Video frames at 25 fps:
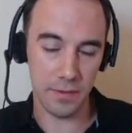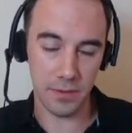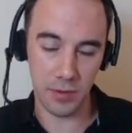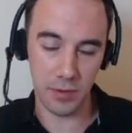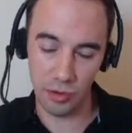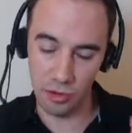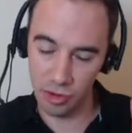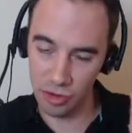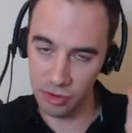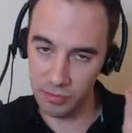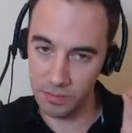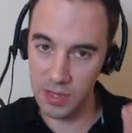So
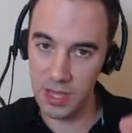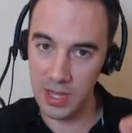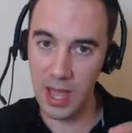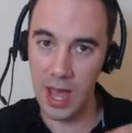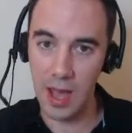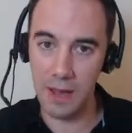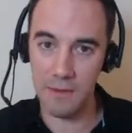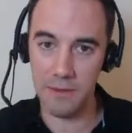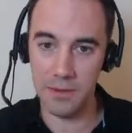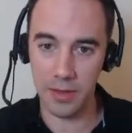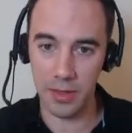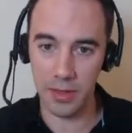just be
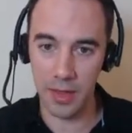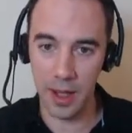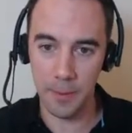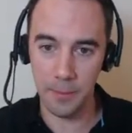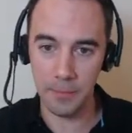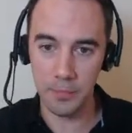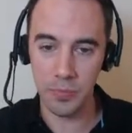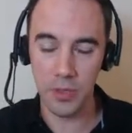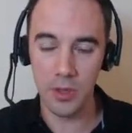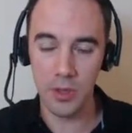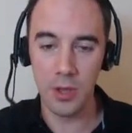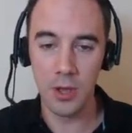careful of that.
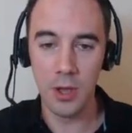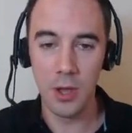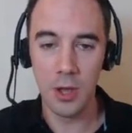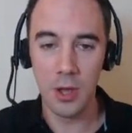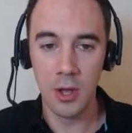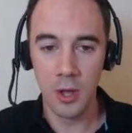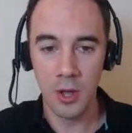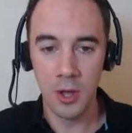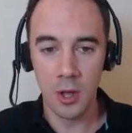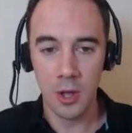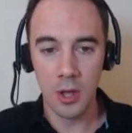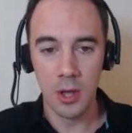
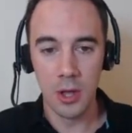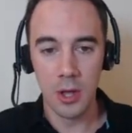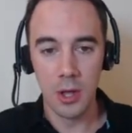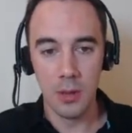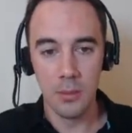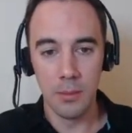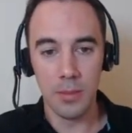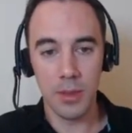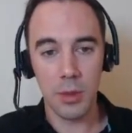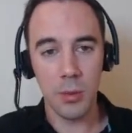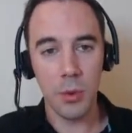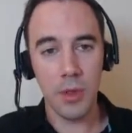
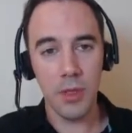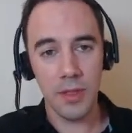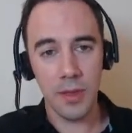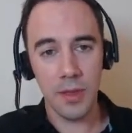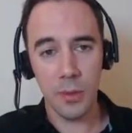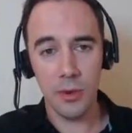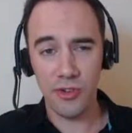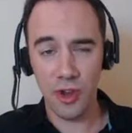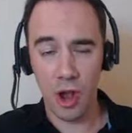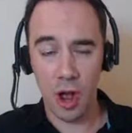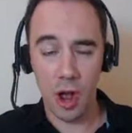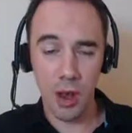But the one thing
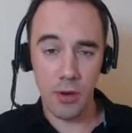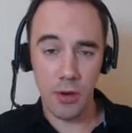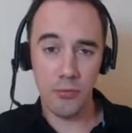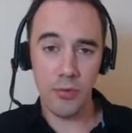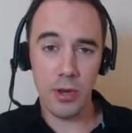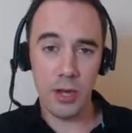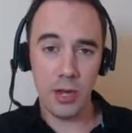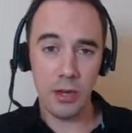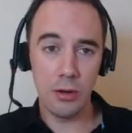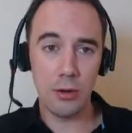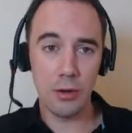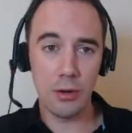which I
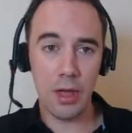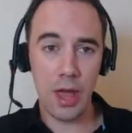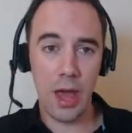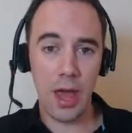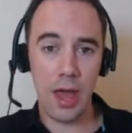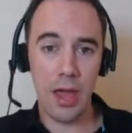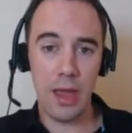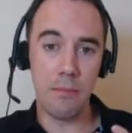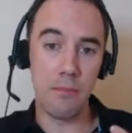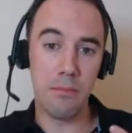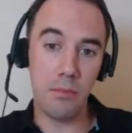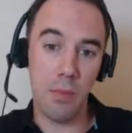really look
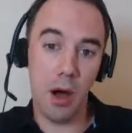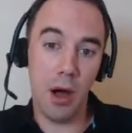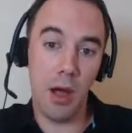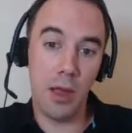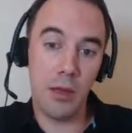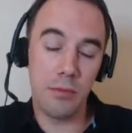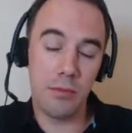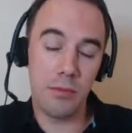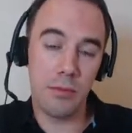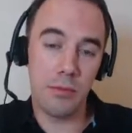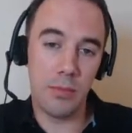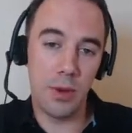at, in
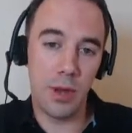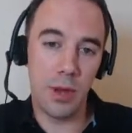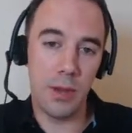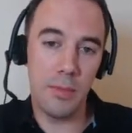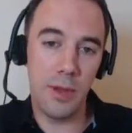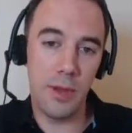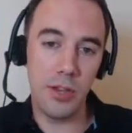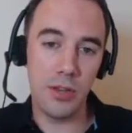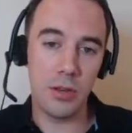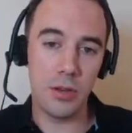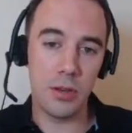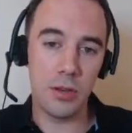my
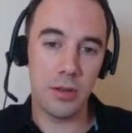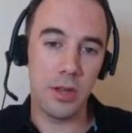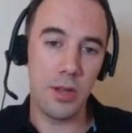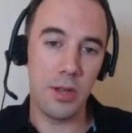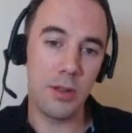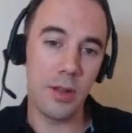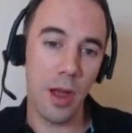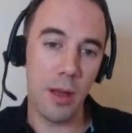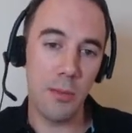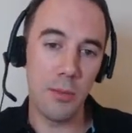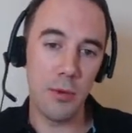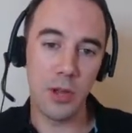opinion, is
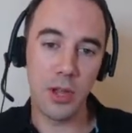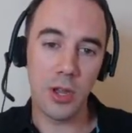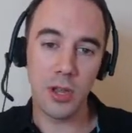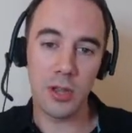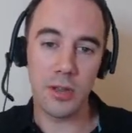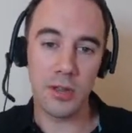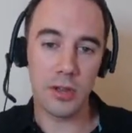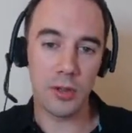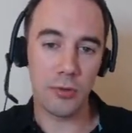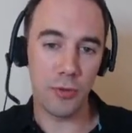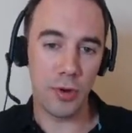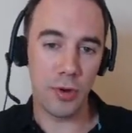I'm looking at
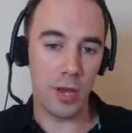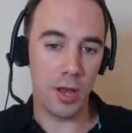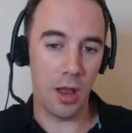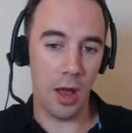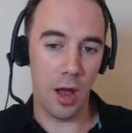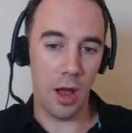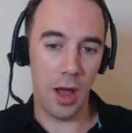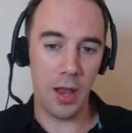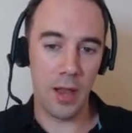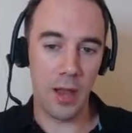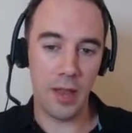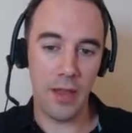this green
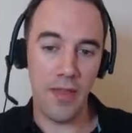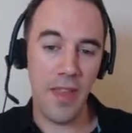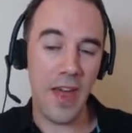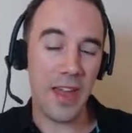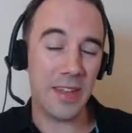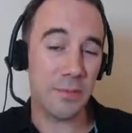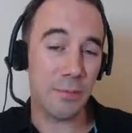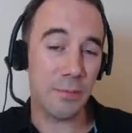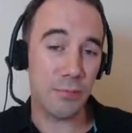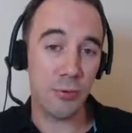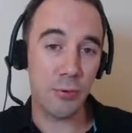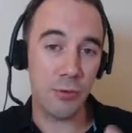line, and
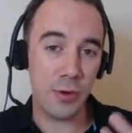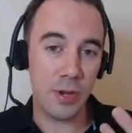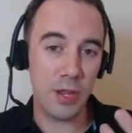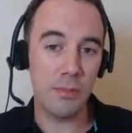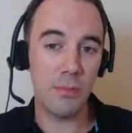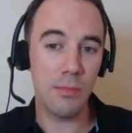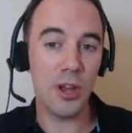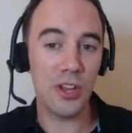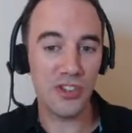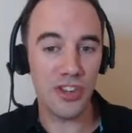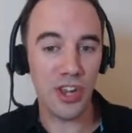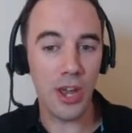that's pretty
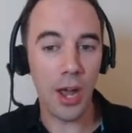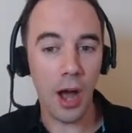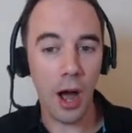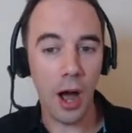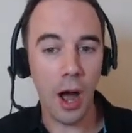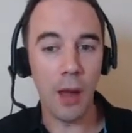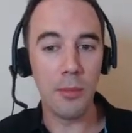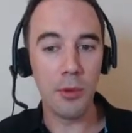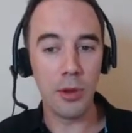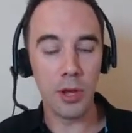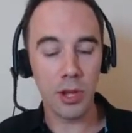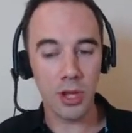much it.
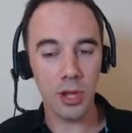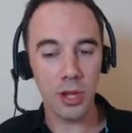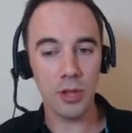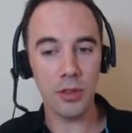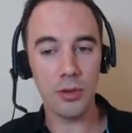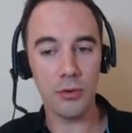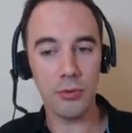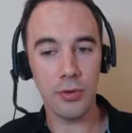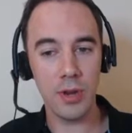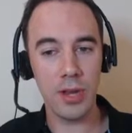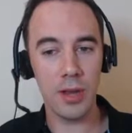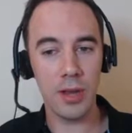I'm looking at the
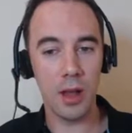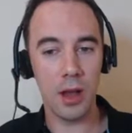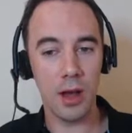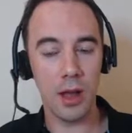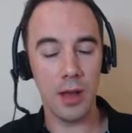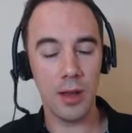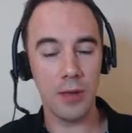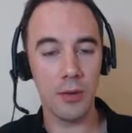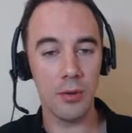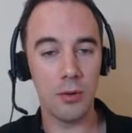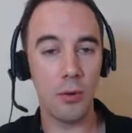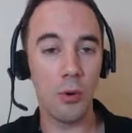green
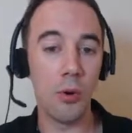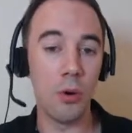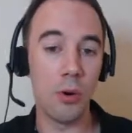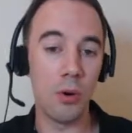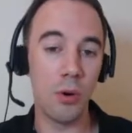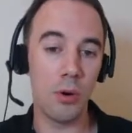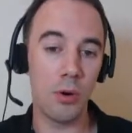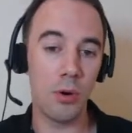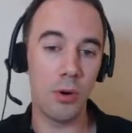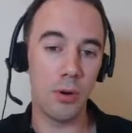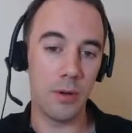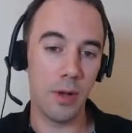line,
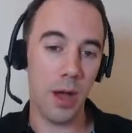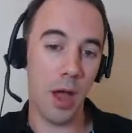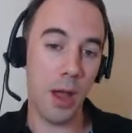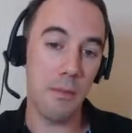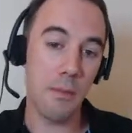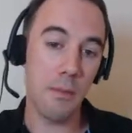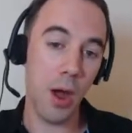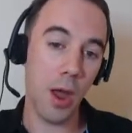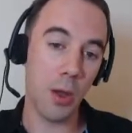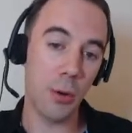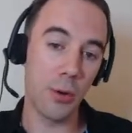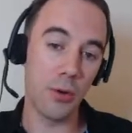or I
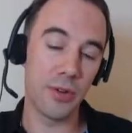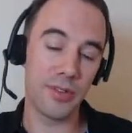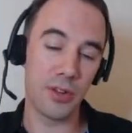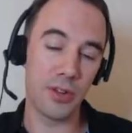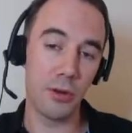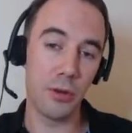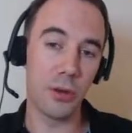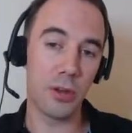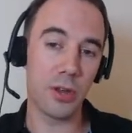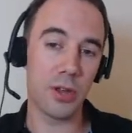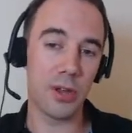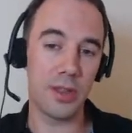might also
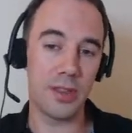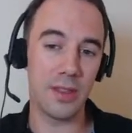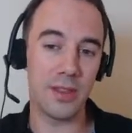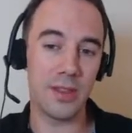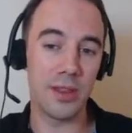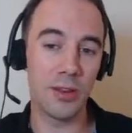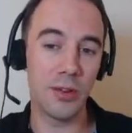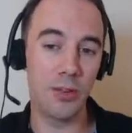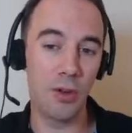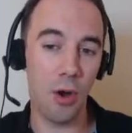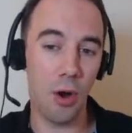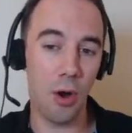look at the
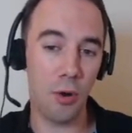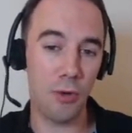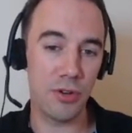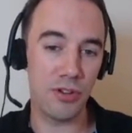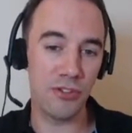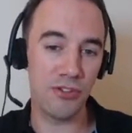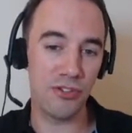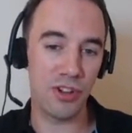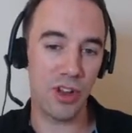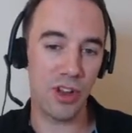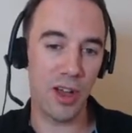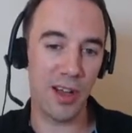
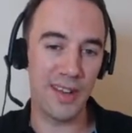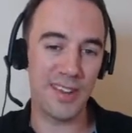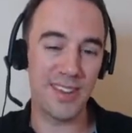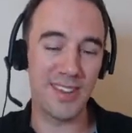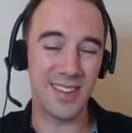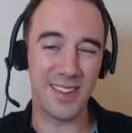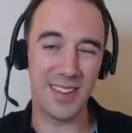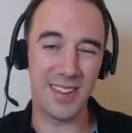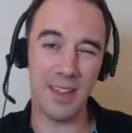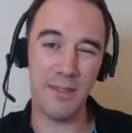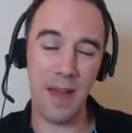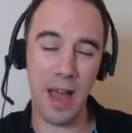orange line to
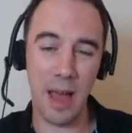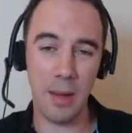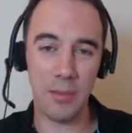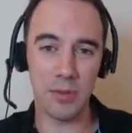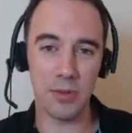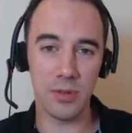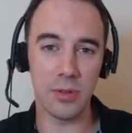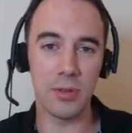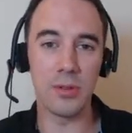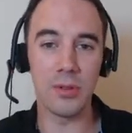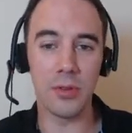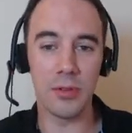see if
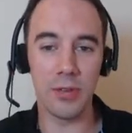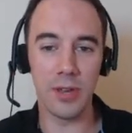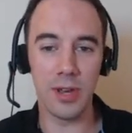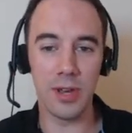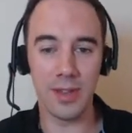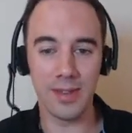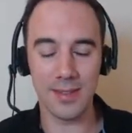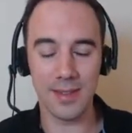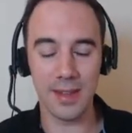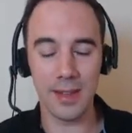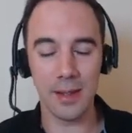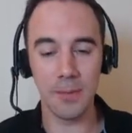Amazon's on the
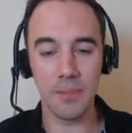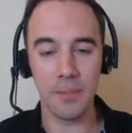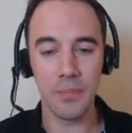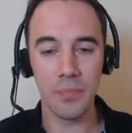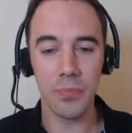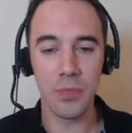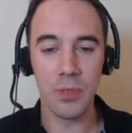listing.